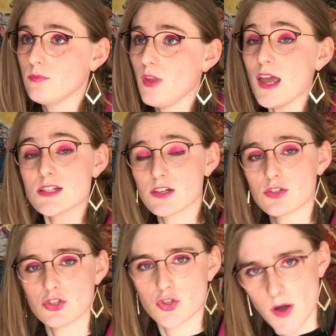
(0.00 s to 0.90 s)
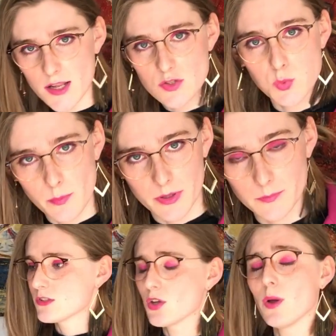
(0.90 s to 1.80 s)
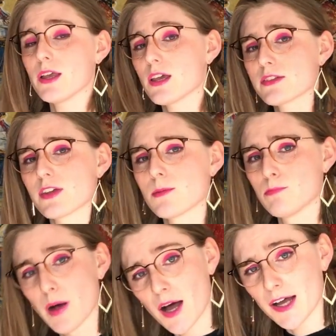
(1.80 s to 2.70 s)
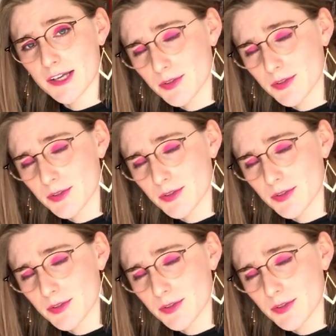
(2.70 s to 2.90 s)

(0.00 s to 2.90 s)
and into trans women, so I guess I'm bi.